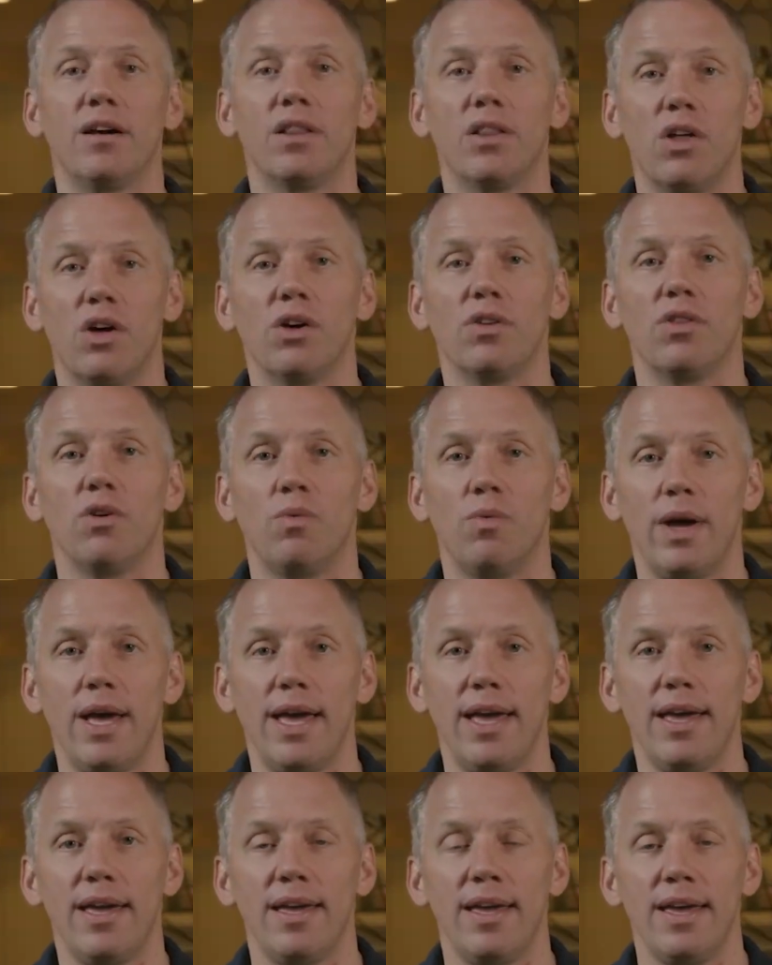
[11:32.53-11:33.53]
along the
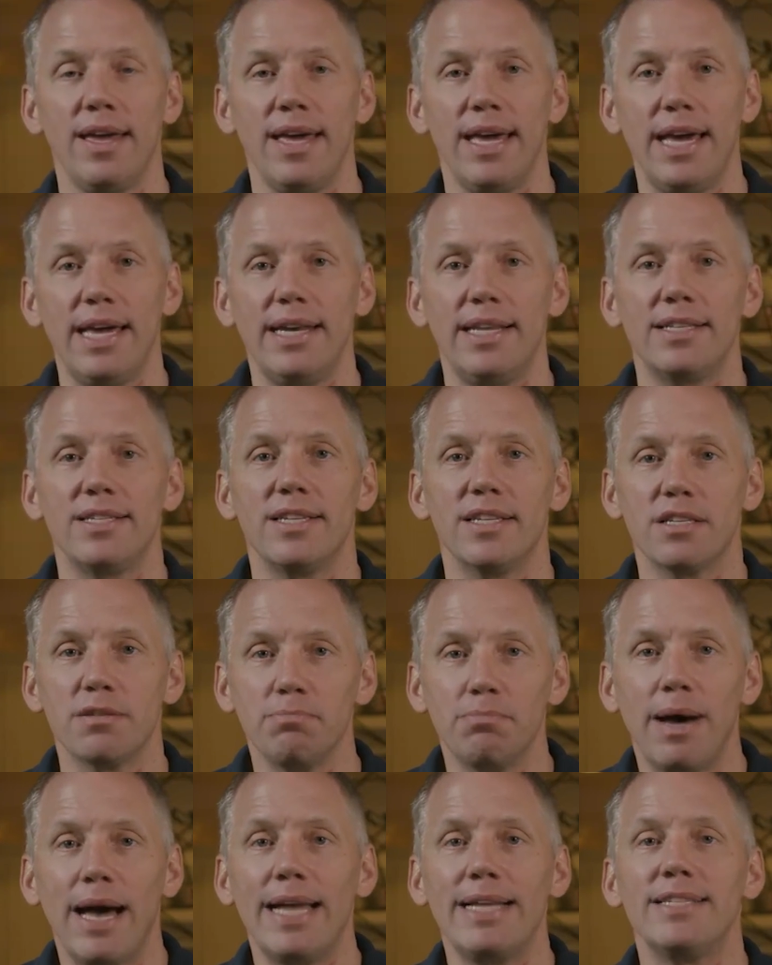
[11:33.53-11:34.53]
way. And it's this
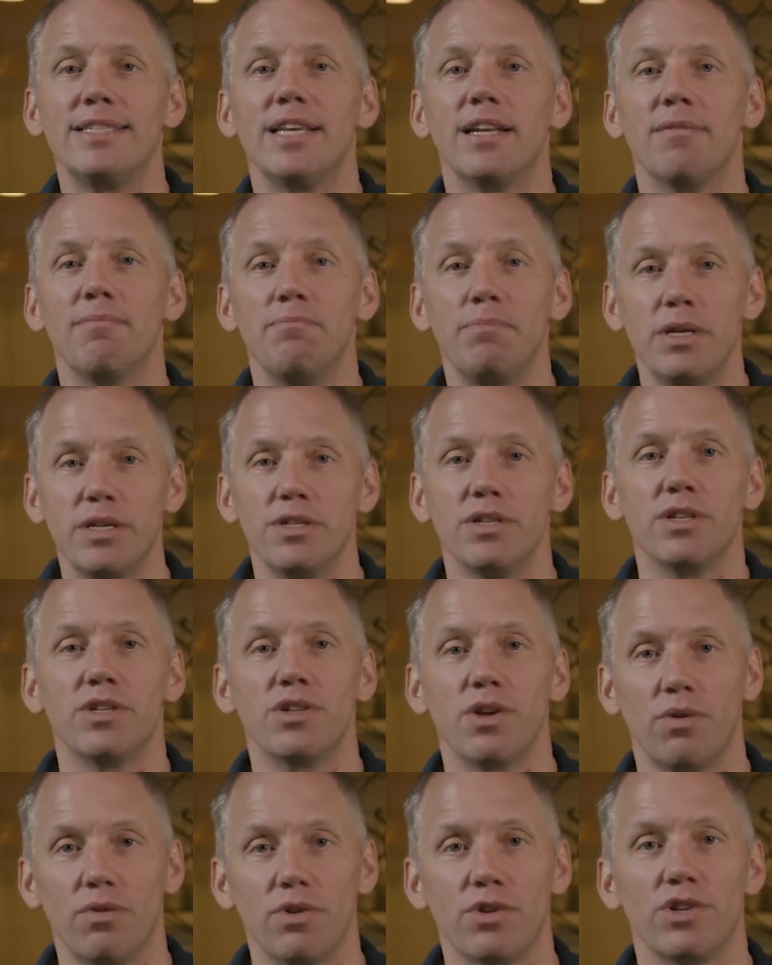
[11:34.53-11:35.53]
mindset of
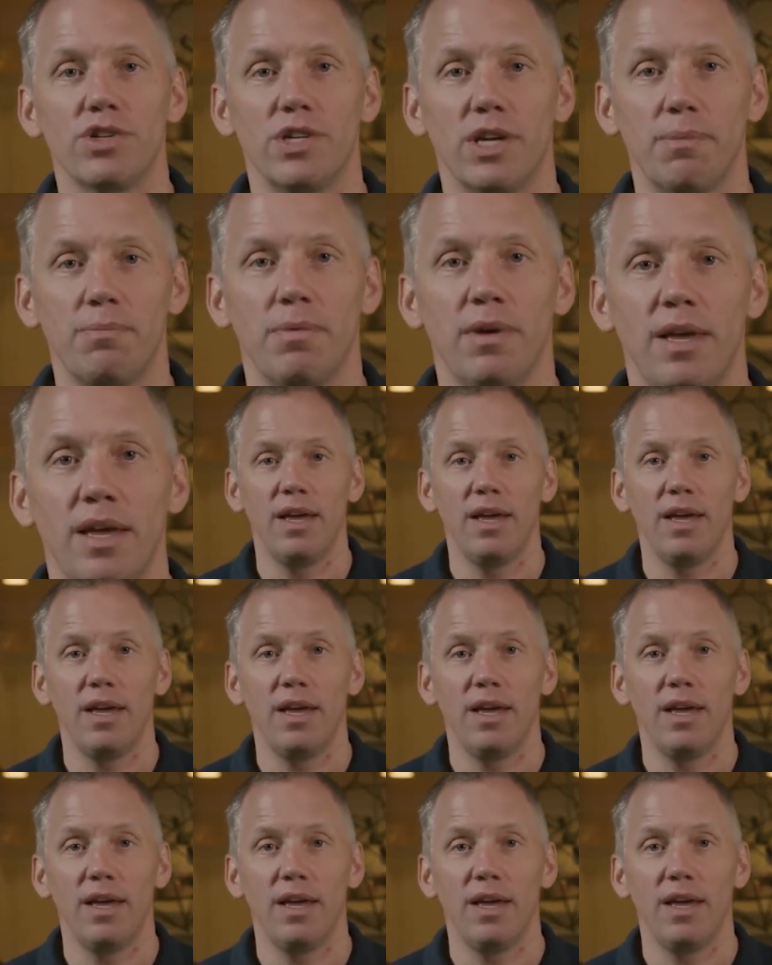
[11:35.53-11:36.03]
business ownership.